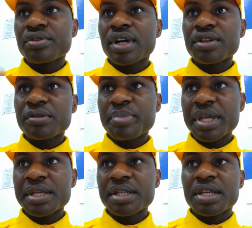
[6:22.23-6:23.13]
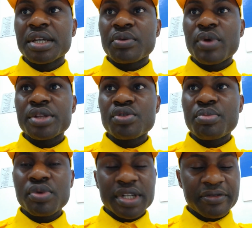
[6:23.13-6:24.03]
you are not paying. When you
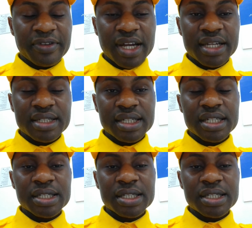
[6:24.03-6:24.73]
book the flight,